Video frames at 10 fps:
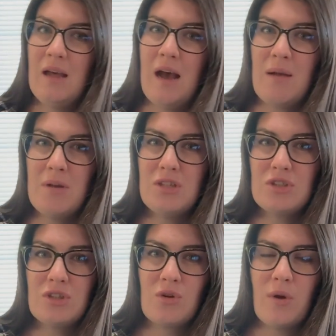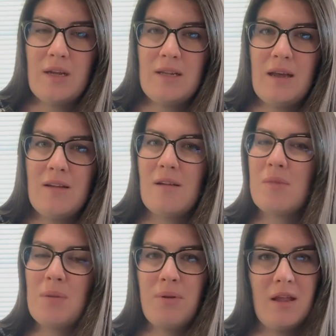I'm not sure quite yet. I'm
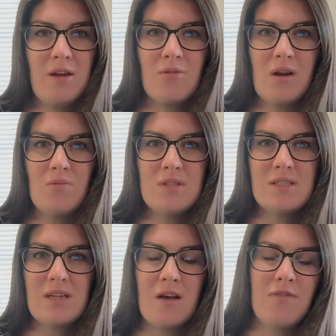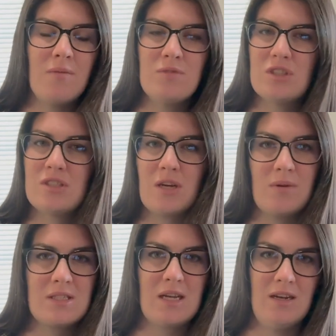going to play around with stuff. I'm just so
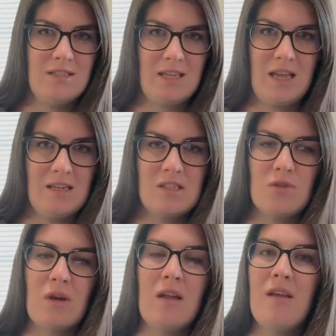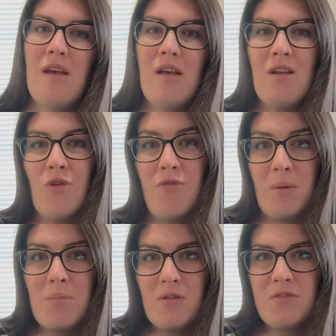excited to get into it.
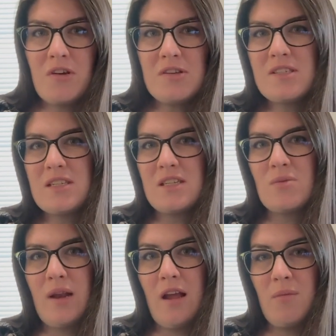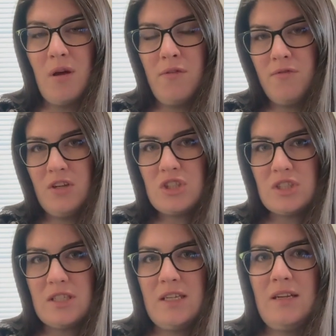November 1st is when I am
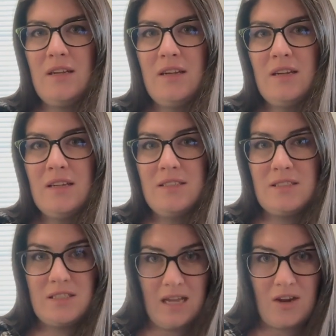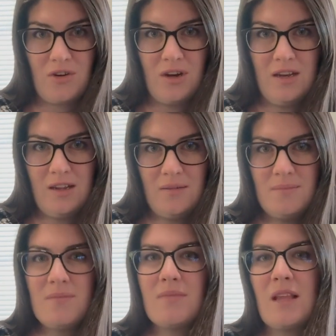officially decorating.
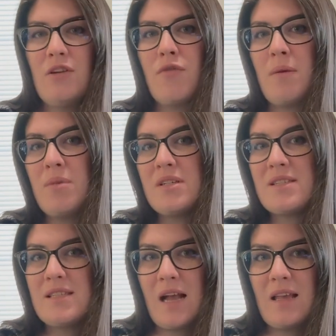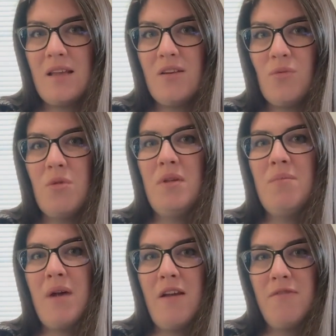November 2nd will be
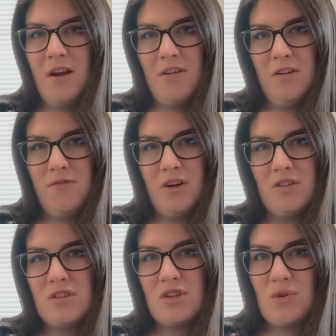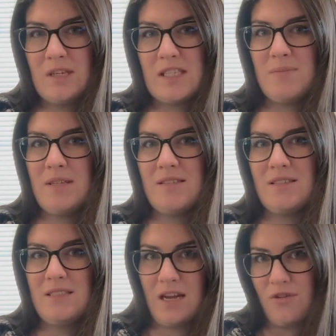my very first Christmas
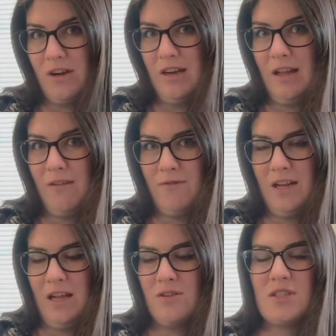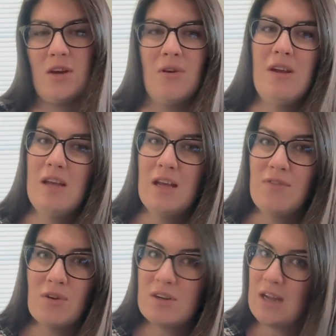decorating video. So if
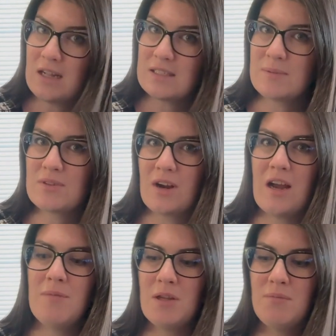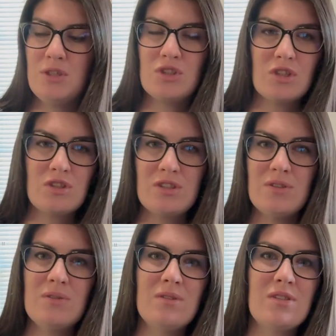you are not subscribed, be sure
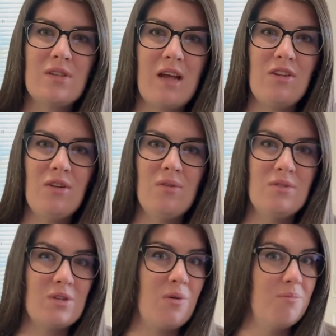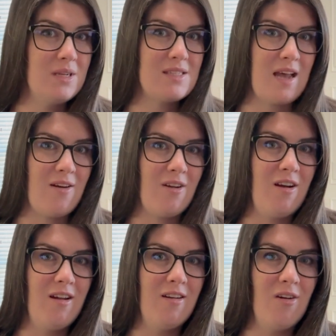to, so that you don't miss out
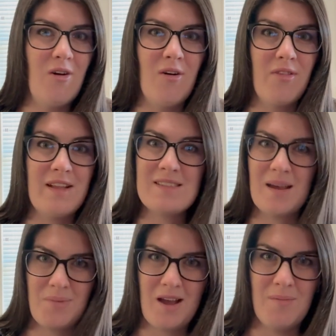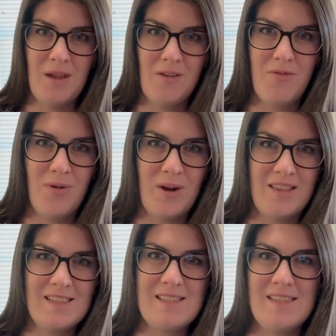on all that's upcoming for
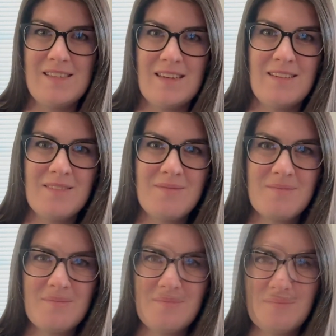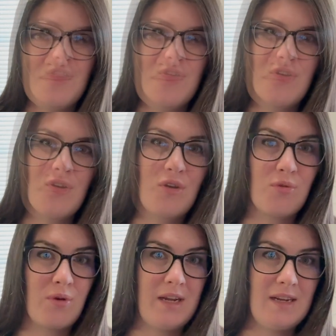the season. Another
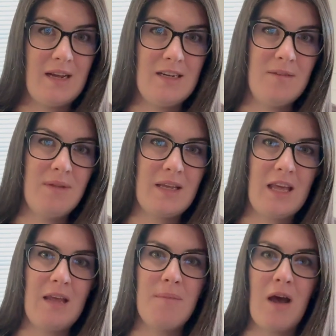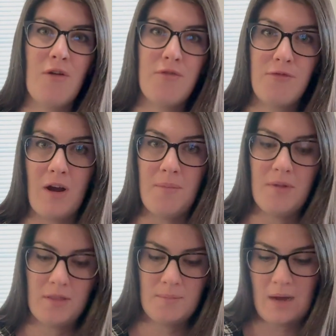great item that came out from
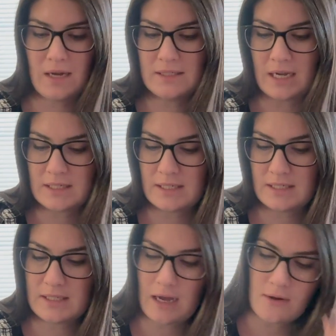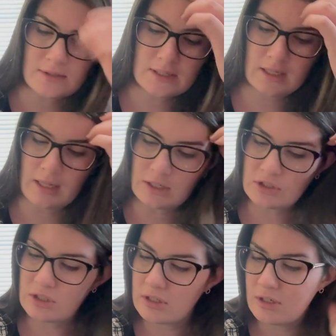the My Texas House
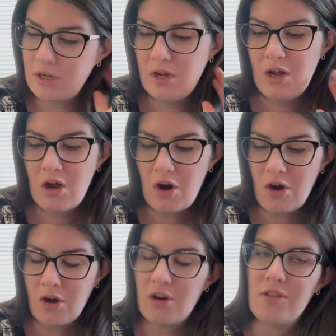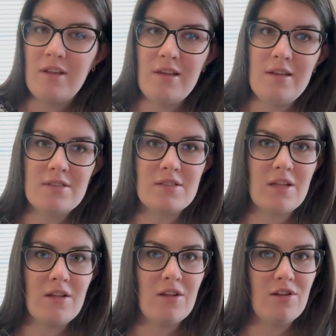collection are these
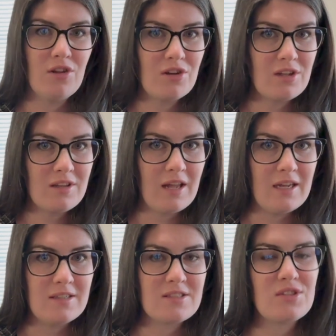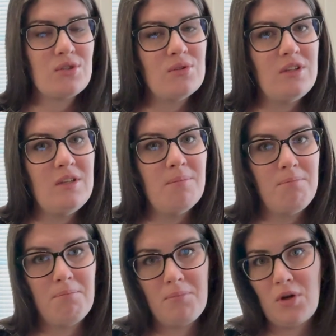lookalikes to the
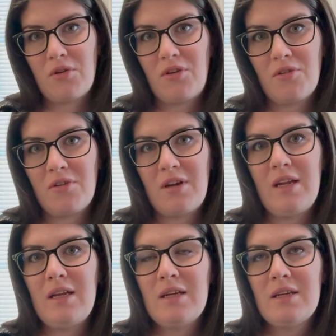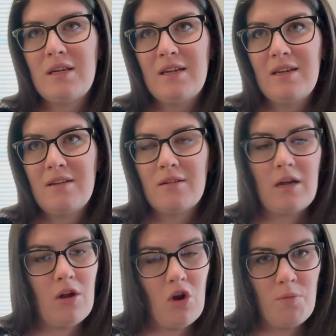Mercury,
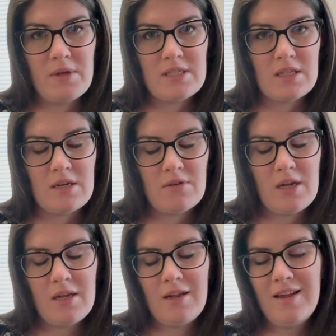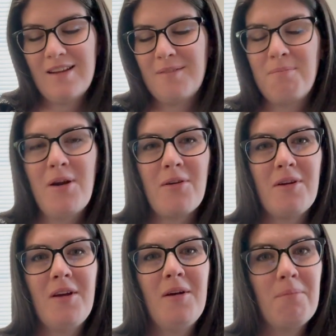I hope I said that right,
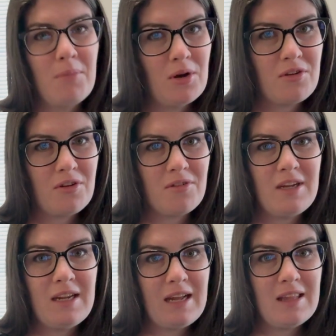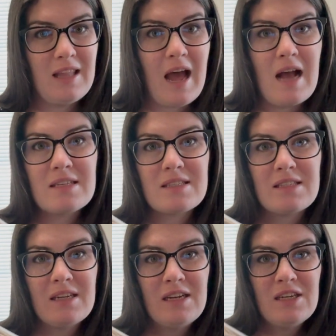Mercury
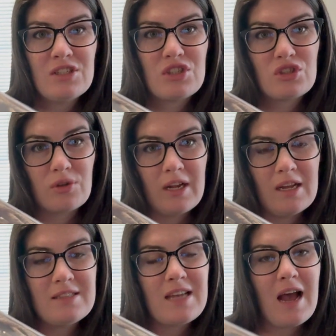Glass strands.